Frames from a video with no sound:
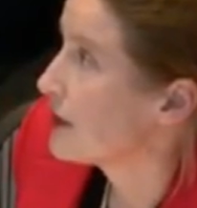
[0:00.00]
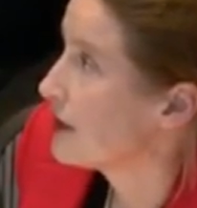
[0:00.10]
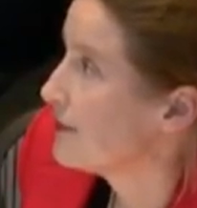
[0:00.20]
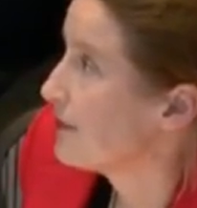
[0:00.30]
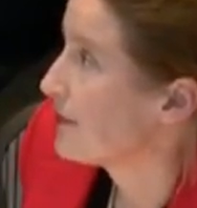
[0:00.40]

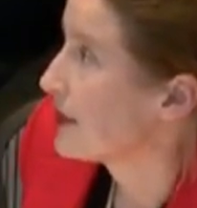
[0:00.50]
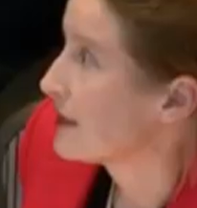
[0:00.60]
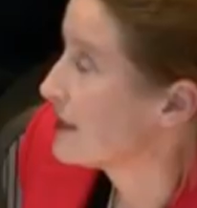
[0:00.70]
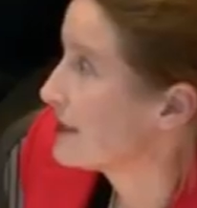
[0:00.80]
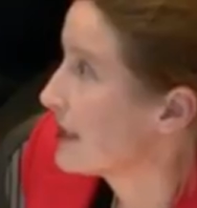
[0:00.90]
um,
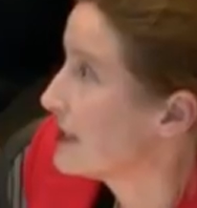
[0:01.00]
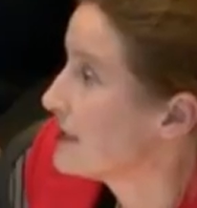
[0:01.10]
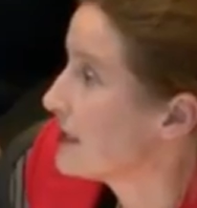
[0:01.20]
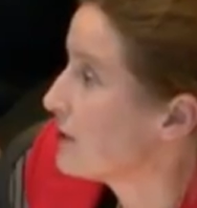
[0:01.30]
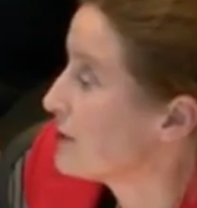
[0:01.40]
the
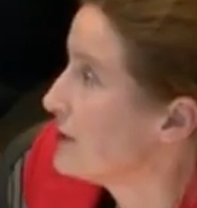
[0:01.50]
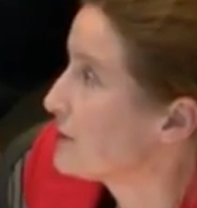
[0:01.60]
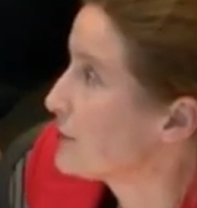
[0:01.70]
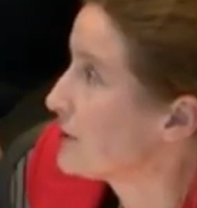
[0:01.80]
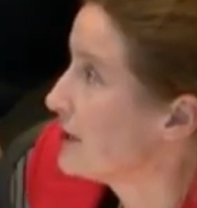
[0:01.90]
second day of
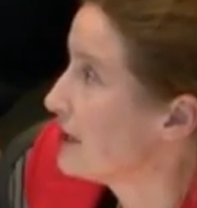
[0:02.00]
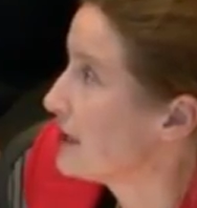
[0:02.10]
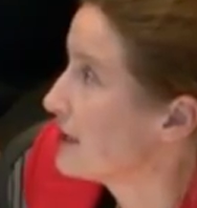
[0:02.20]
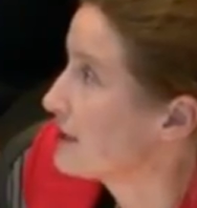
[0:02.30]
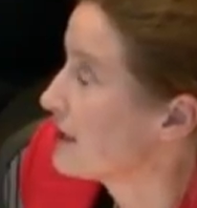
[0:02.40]
these
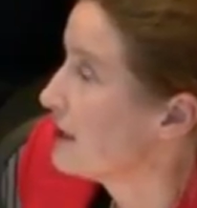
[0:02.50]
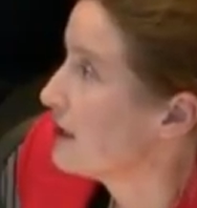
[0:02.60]
proceedings,